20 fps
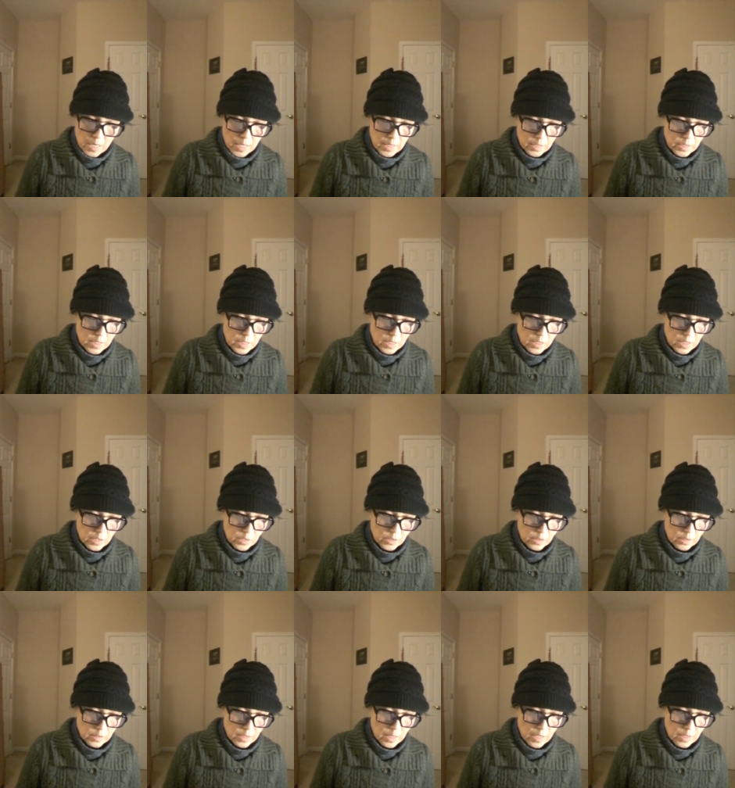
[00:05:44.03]

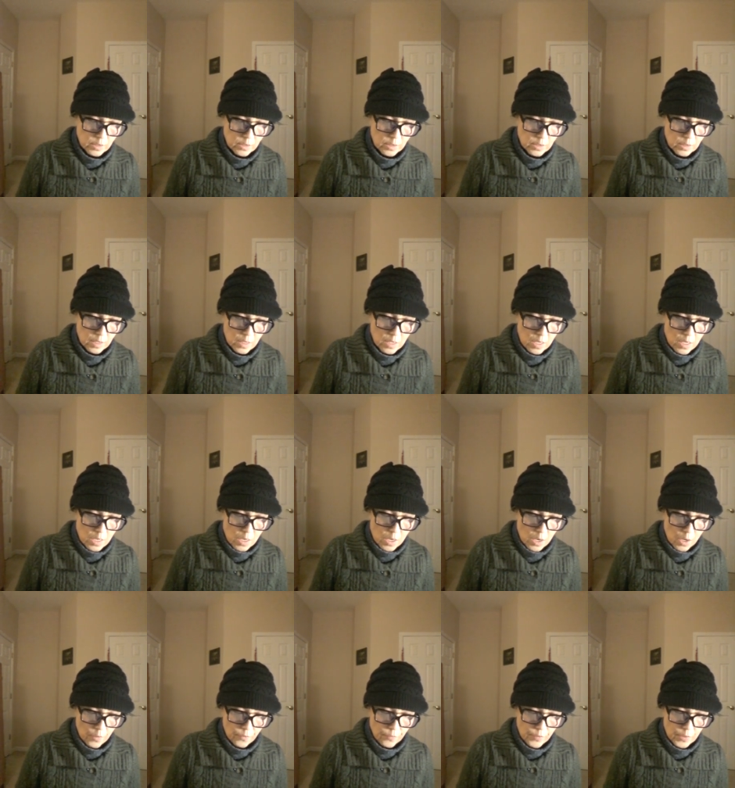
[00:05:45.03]
Achilles, and
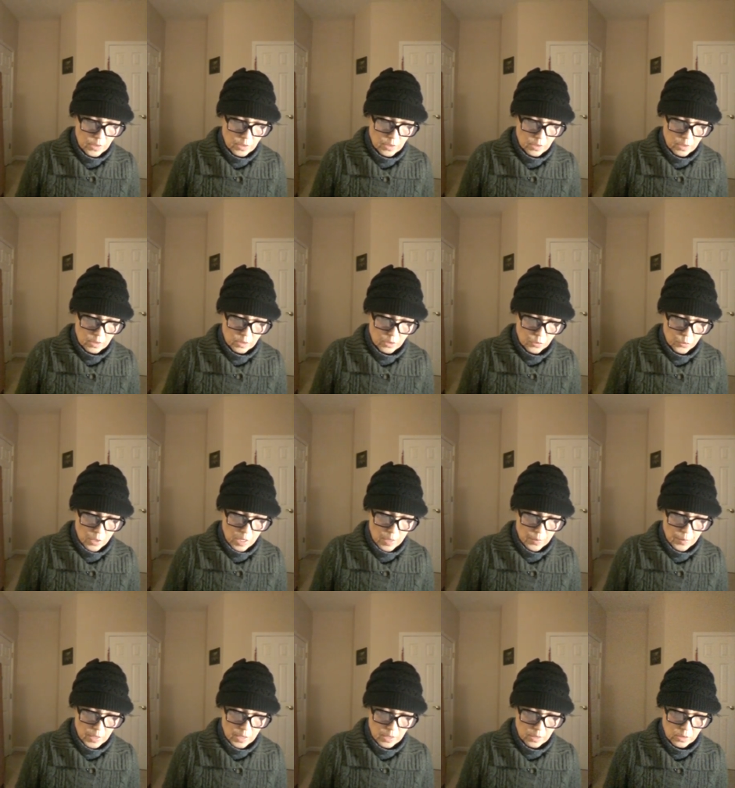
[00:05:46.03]
Aufidus'
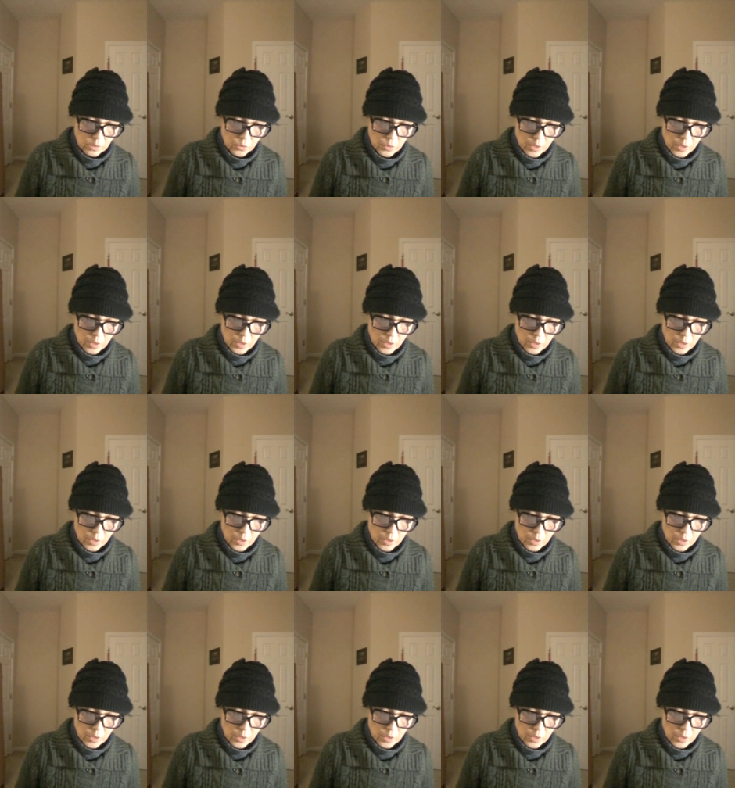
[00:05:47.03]
rapids